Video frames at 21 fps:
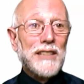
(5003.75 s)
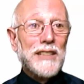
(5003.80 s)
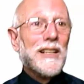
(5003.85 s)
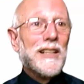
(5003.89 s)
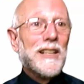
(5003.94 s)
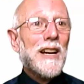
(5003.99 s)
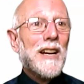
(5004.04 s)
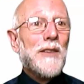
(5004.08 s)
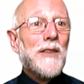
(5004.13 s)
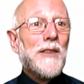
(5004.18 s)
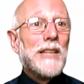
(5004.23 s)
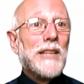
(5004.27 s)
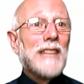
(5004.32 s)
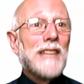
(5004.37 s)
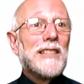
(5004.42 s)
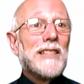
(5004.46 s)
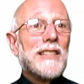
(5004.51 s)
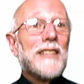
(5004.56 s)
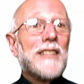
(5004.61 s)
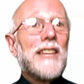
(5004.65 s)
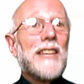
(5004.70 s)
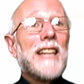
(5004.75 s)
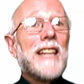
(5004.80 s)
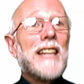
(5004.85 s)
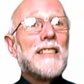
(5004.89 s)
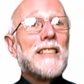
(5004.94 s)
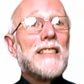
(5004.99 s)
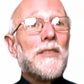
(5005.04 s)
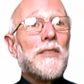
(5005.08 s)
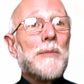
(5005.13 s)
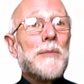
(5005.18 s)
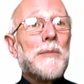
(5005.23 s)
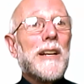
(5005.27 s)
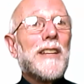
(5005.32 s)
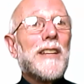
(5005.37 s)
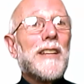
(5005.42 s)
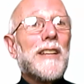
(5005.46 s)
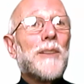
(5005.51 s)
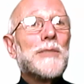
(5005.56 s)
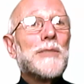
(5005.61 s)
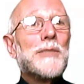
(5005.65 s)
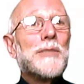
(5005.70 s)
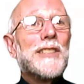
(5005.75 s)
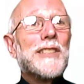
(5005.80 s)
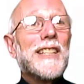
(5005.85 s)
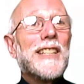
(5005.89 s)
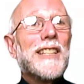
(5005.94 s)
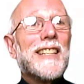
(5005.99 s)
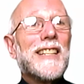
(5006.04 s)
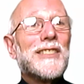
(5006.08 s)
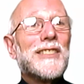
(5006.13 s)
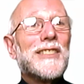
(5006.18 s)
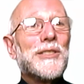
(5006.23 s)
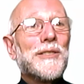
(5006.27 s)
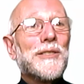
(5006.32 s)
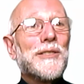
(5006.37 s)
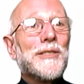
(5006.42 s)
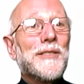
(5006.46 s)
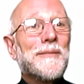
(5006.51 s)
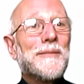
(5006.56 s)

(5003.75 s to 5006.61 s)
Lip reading: With that said, thanks, everybody. Hope to see you again soon.